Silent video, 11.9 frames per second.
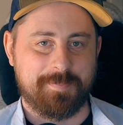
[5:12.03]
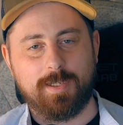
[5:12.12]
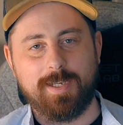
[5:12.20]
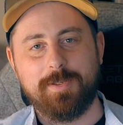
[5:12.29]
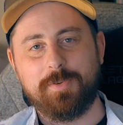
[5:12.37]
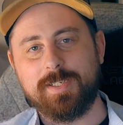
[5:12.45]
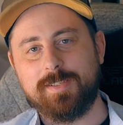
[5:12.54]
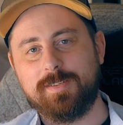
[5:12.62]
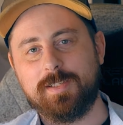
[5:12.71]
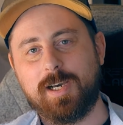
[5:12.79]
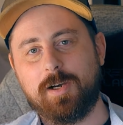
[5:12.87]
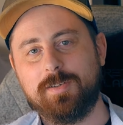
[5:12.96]
Anyway,
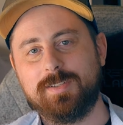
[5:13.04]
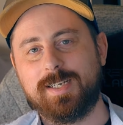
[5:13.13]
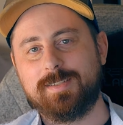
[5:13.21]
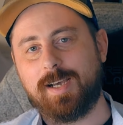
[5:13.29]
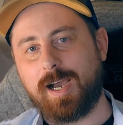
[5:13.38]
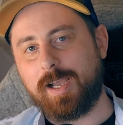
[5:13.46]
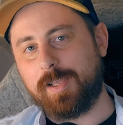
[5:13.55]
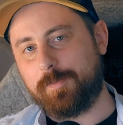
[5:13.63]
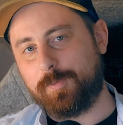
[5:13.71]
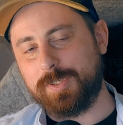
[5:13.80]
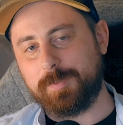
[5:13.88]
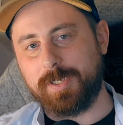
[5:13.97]
now that
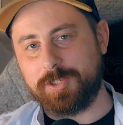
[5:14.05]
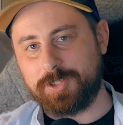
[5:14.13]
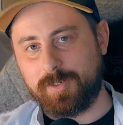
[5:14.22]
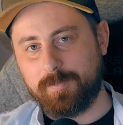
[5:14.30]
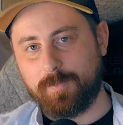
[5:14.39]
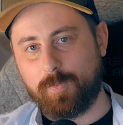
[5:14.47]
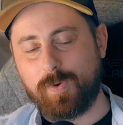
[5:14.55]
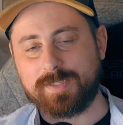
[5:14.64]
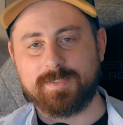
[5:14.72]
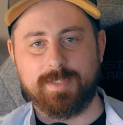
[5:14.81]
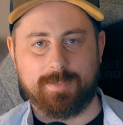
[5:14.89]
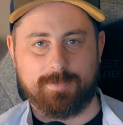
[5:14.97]
I've quit my job,
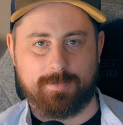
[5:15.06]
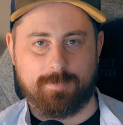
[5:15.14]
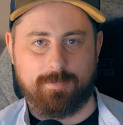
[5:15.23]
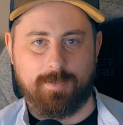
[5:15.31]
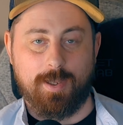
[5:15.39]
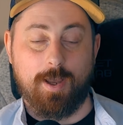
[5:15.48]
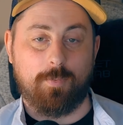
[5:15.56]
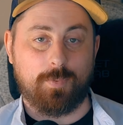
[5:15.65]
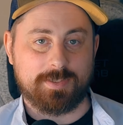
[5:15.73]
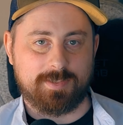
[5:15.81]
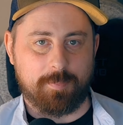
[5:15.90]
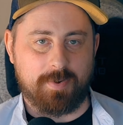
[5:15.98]
what's next?
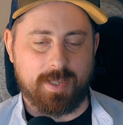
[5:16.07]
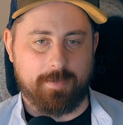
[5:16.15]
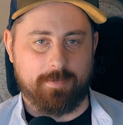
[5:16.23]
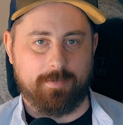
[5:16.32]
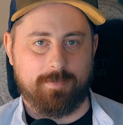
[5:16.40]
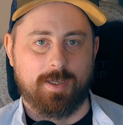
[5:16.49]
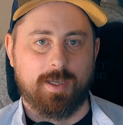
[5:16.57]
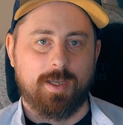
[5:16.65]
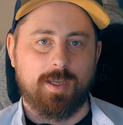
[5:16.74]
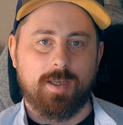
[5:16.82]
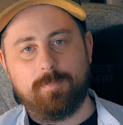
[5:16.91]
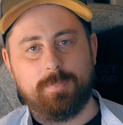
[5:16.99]
What's the plan?
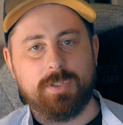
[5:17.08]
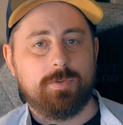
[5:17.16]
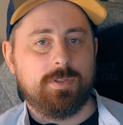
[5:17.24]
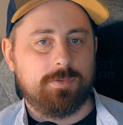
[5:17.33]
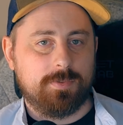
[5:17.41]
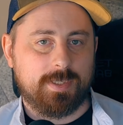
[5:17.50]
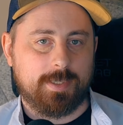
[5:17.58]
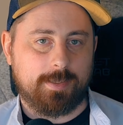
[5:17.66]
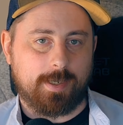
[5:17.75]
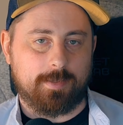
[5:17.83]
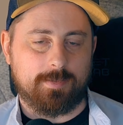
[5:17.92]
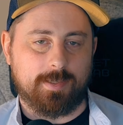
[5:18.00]
Between today
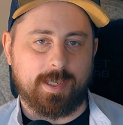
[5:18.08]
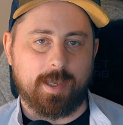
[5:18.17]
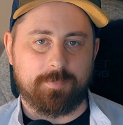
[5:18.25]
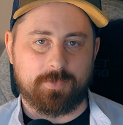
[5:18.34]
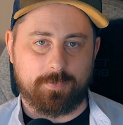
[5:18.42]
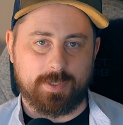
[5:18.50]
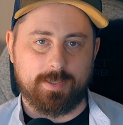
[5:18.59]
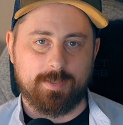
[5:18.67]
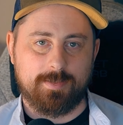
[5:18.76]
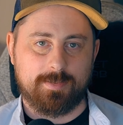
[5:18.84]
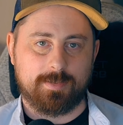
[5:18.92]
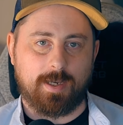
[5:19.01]
and the game's
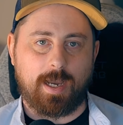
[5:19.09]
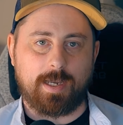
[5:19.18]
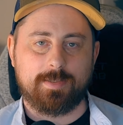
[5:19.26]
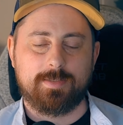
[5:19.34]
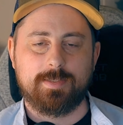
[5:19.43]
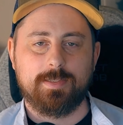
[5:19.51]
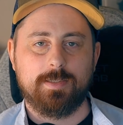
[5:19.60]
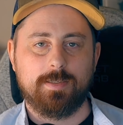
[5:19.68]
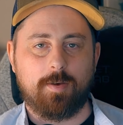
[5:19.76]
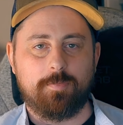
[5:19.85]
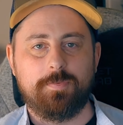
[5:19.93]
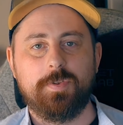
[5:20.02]
release, I see
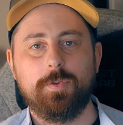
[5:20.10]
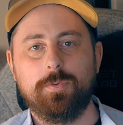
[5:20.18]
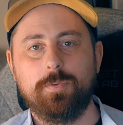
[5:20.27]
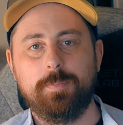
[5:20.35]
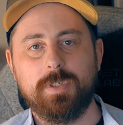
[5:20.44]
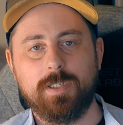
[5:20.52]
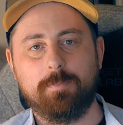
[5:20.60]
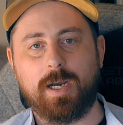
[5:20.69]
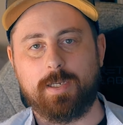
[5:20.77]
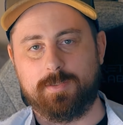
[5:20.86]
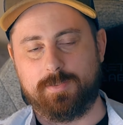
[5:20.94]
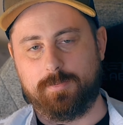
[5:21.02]
a few big
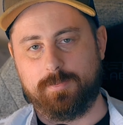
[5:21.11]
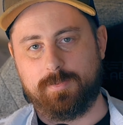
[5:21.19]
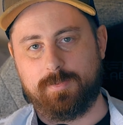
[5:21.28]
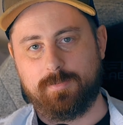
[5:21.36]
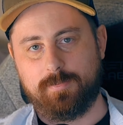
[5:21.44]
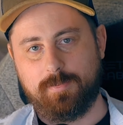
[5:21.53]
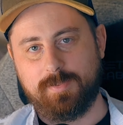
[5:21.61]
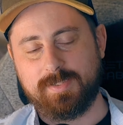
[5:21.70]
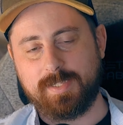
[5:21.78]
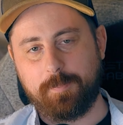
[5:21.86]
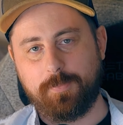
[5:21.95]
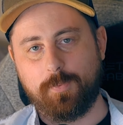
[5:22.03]
milestones.
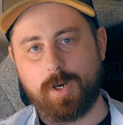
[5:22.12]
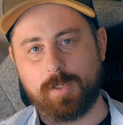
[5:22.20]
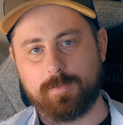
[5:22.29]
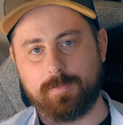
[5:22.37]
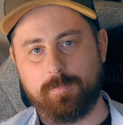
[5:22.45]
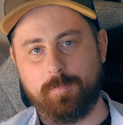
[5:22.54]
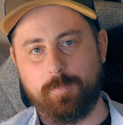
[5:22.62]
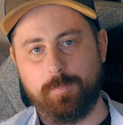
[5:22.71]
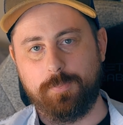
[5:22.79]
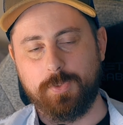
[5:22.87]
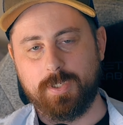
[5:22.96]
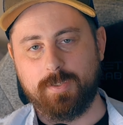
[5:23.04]
Step 1,
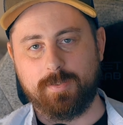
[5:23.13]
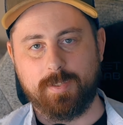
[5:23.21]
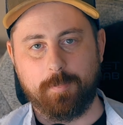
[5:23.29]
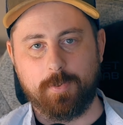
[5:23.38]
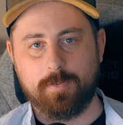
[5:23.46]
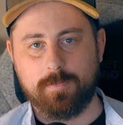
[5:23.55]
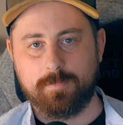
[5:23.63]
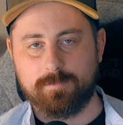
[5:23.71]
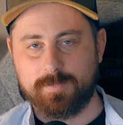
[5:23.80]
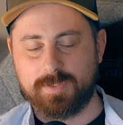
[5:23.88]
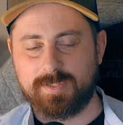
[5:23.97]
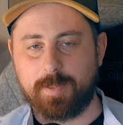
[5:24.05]
build a demo.
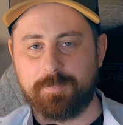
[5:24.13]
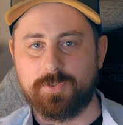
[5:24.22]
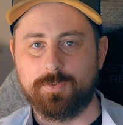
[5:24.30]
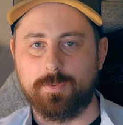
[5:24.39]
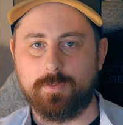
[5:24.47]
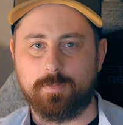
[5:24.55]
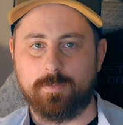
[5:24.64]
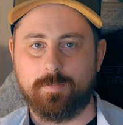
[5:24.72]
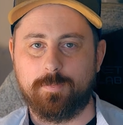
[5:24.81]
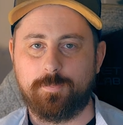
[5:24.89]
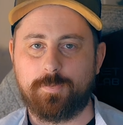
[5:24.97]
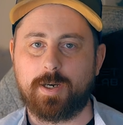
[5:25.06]
Step 2,
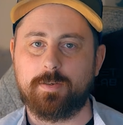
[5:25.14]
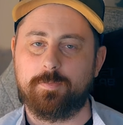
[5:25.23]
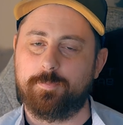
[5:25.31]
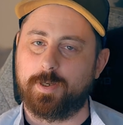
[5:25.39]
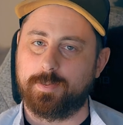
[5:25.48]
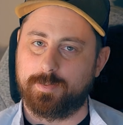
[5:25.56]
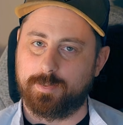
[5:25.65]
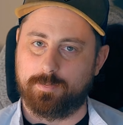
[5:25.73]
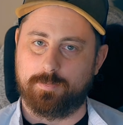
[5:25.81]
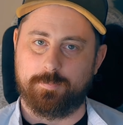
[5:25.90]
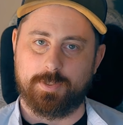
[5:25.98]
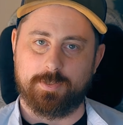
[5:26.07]
find funding
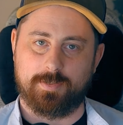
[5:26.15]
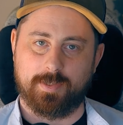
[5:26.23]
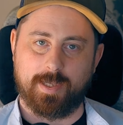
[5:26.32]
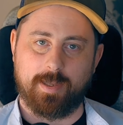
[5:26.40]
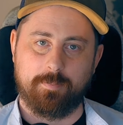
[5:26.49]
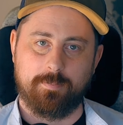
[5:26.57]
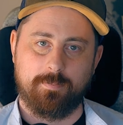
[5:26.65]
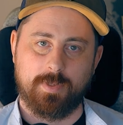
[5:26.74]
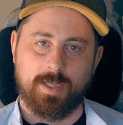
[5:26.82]
to finish the game.